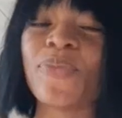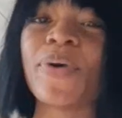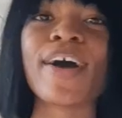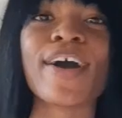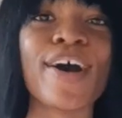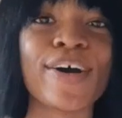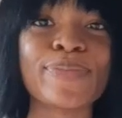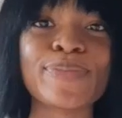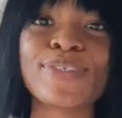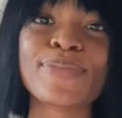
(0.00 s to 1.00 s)

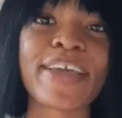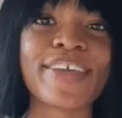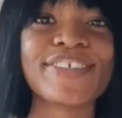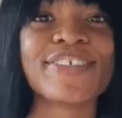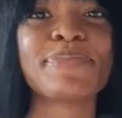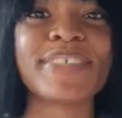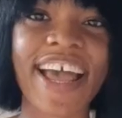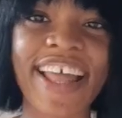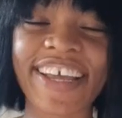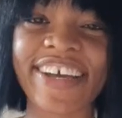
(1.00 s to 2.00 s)
Welcome to my YouTube
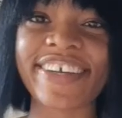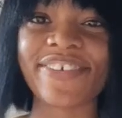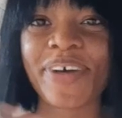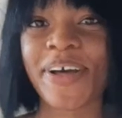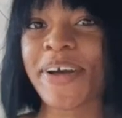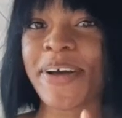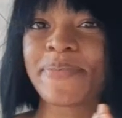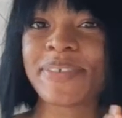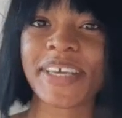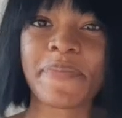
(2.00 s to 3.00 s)
channel.
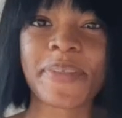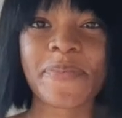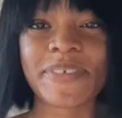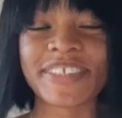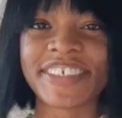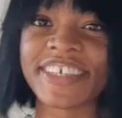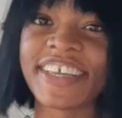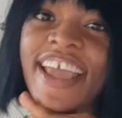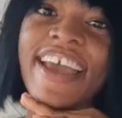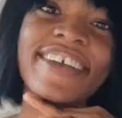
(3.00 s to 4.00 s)
Welcome to Keeping Up with G.